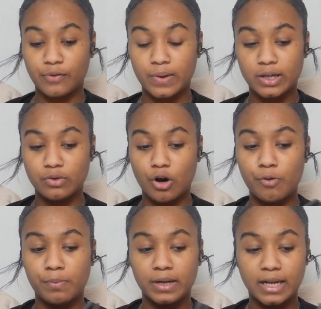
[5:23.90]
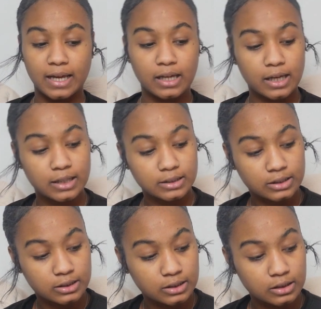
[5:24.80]
when you open it,
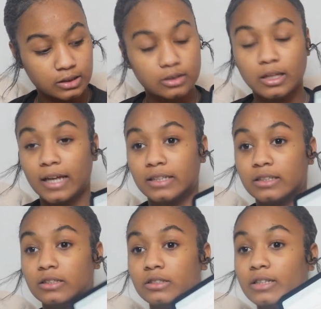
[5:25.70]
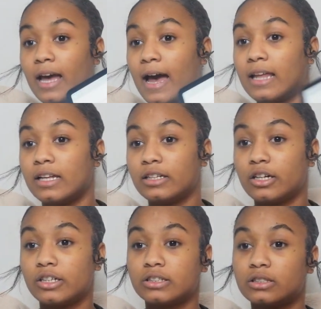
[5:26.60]
it's like
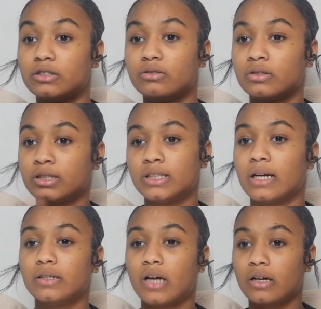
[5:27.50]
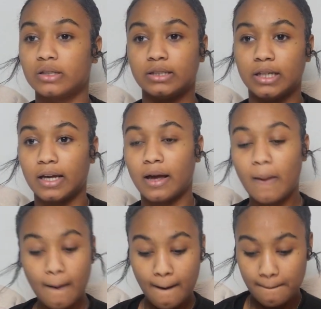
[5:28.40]
calendars. You can see, y'all can see it.
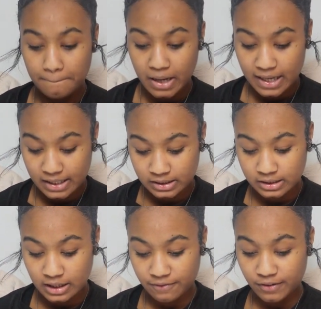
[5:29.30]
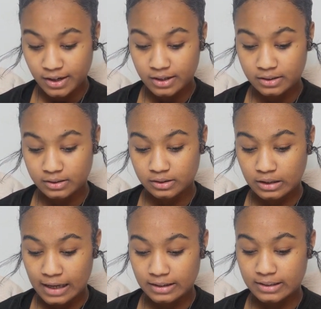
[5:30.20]
But it's different
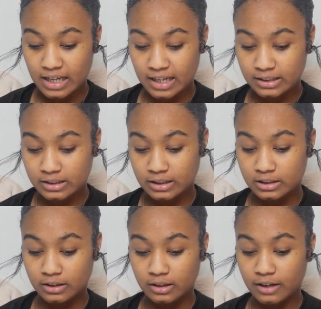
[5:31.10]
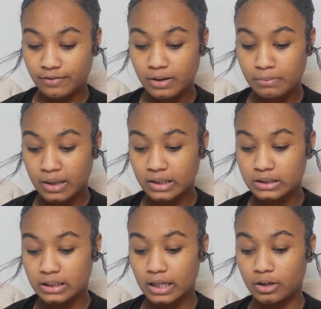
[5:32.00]
like dates, it's the different
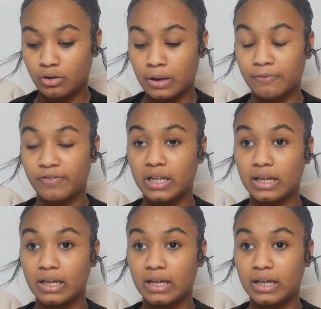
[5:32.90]
months, and you can fill